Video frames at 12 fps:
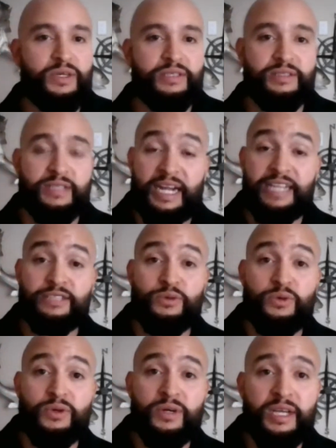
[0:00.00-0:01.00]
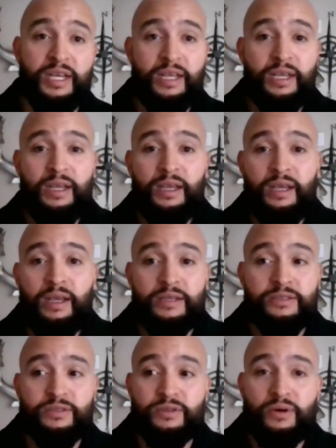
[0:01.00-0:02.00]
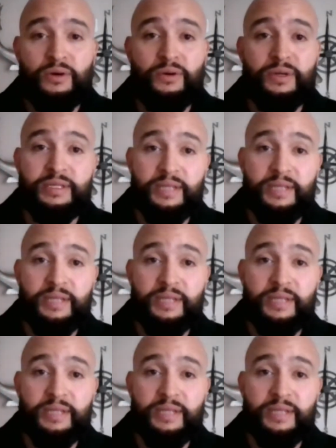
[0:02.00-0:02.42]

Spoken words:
was in high school. So